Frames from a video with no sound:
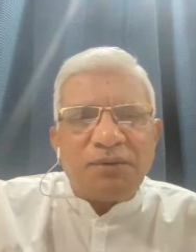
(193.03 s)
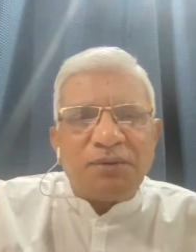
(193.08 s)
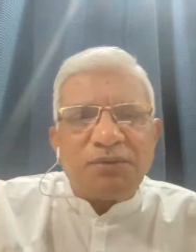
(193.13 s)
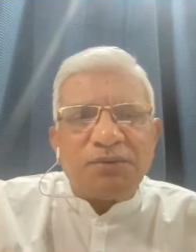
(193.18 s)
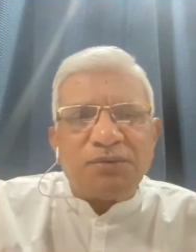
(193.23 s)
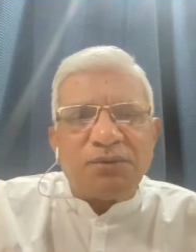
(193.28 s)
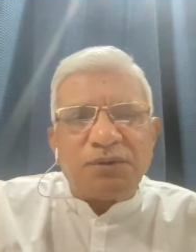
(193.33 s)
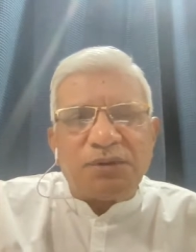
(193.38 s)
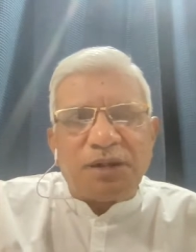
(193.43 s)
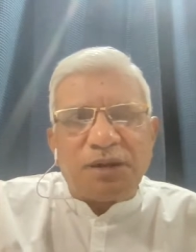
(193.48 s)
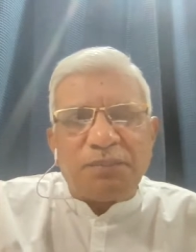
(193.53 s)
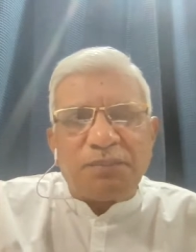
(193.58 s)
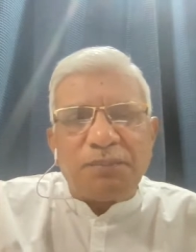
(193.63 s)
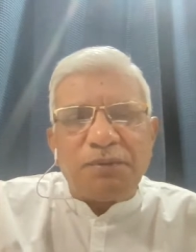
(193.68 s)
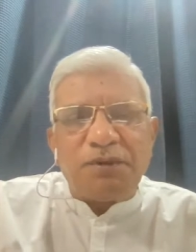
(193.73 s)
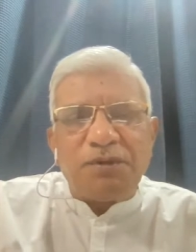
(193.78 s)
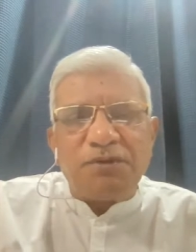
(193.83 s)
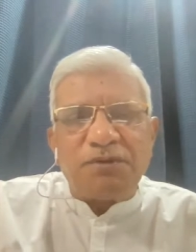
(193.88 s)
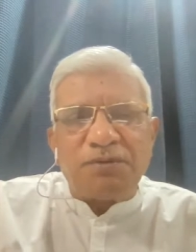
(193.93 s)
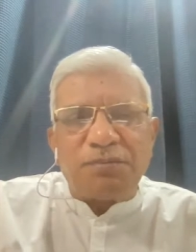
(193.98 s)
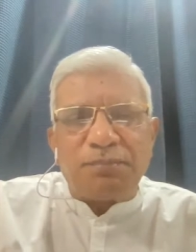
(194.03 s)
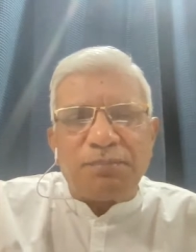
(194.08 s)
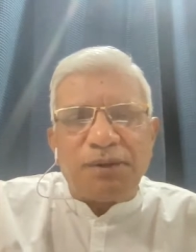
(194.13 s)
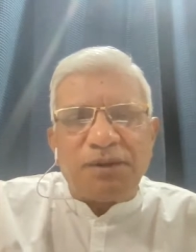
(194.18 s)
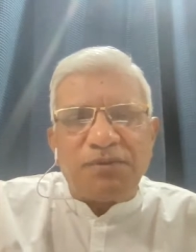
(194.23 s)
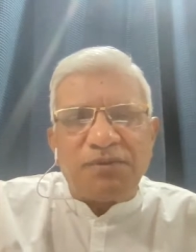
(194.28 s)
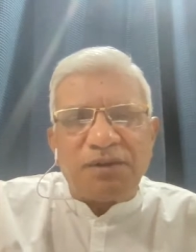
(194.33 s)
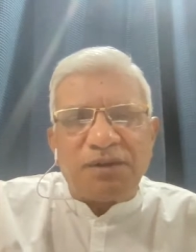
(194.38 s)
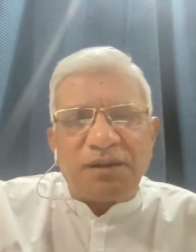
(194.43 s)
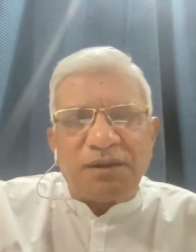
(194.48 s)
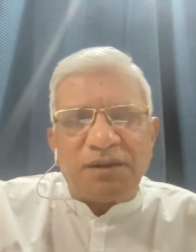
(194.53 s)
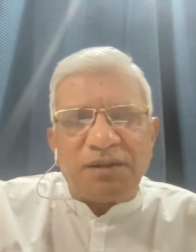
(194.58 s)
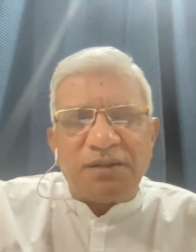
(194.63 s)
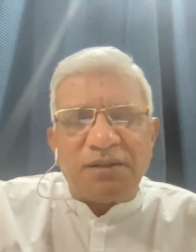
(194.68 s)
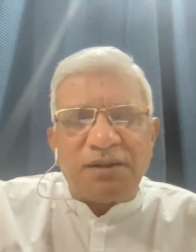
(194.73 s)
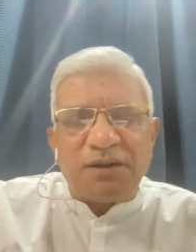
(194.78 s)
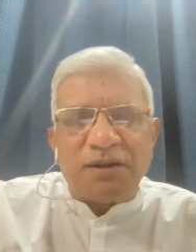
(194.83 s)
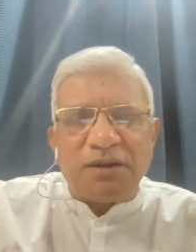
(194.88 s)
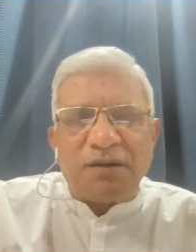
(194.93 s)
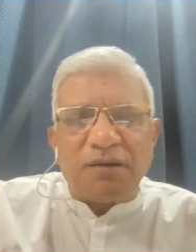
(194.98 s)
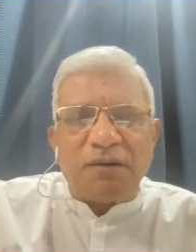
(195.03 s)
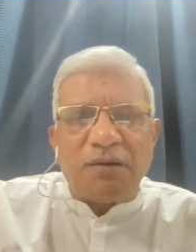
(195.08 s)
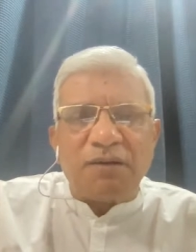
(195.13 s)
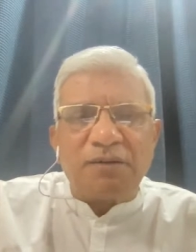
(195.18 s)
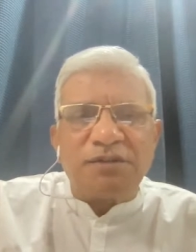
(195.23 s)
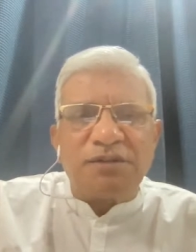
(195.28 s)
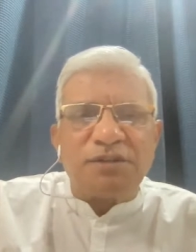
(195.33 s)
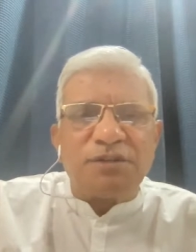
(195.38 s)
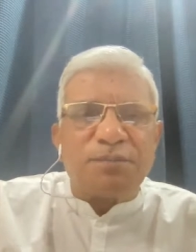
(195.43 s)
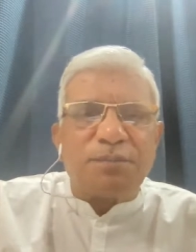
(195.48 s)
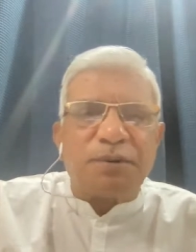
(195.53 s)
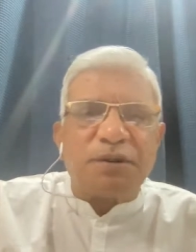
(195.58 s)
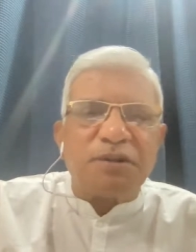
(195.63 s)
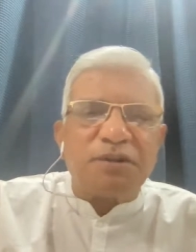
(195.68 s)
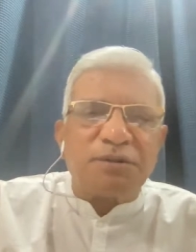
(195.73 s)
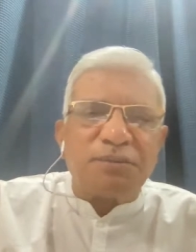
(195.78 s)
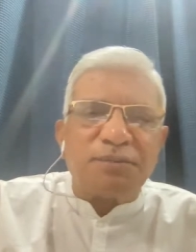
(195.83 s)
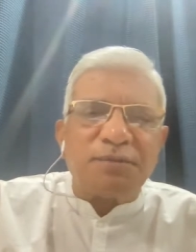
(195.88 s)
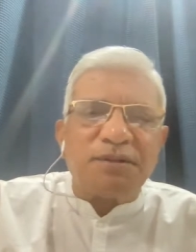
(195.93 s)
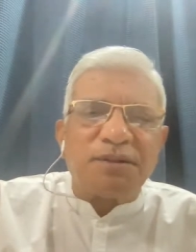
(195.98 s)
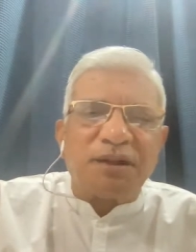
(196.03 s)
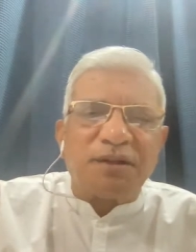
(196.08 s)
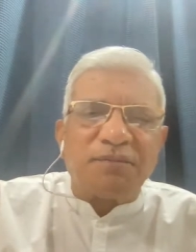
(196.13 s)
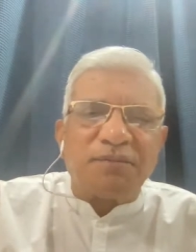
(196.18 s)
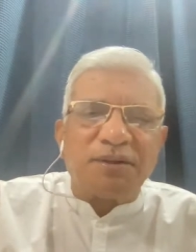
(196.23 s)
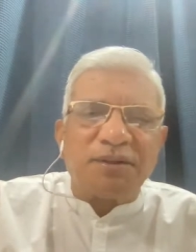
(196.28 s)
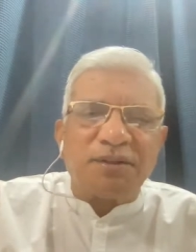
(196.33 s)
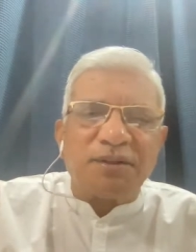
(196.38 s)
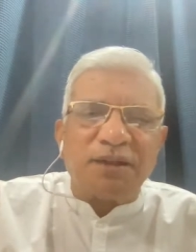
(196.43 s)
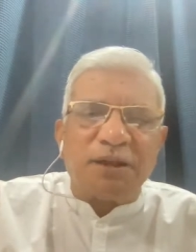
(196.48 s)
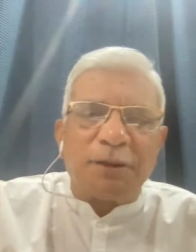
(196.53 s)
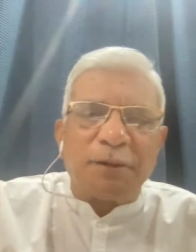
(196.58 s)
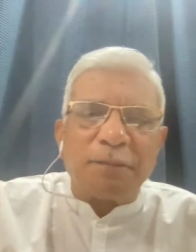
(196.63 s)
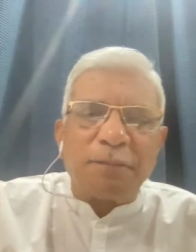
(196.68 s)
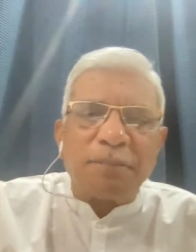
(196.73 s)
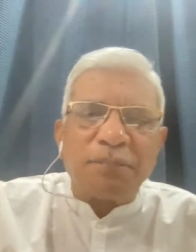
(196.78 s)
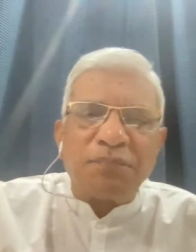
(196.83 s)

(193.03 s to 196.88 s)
So that means basically that all these principles that were there